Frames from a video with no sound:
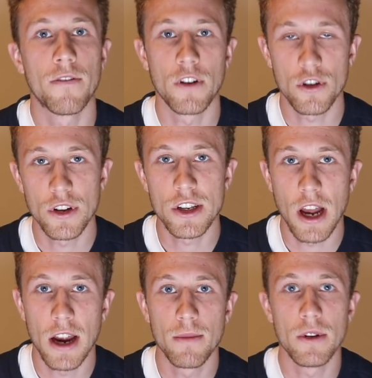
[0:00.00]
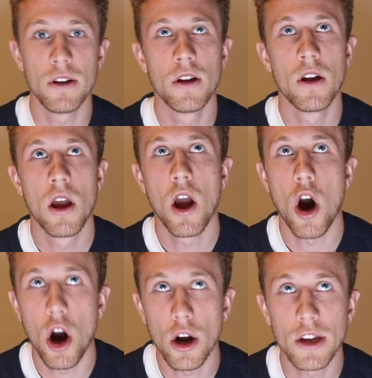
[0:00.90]
officially signed me
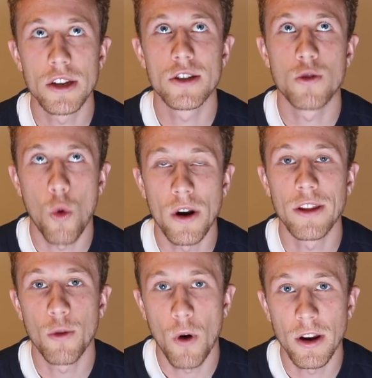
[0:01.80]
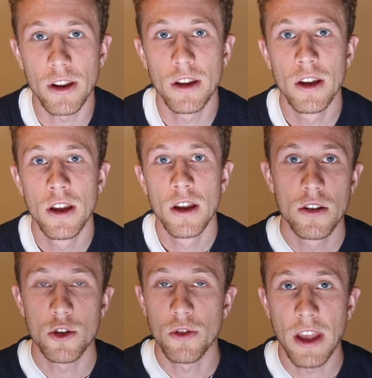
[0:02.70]
August 2020.
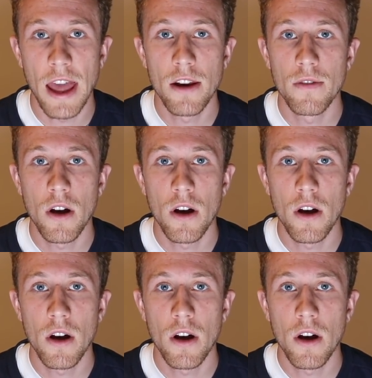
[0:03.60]
So at the end of